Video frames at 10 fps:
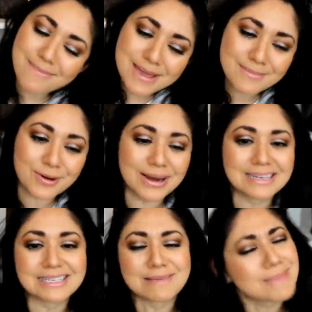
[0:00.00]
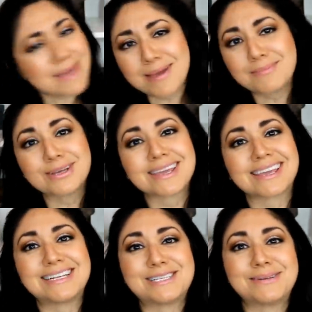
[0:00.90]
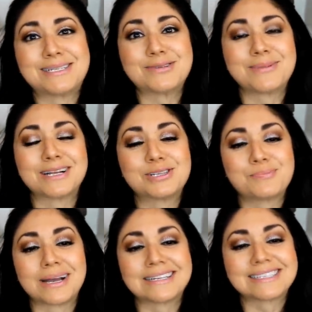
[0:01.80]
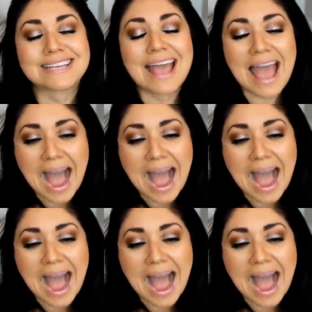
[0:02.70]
maybe I'm crazy, maybe I'm looking into it too much, but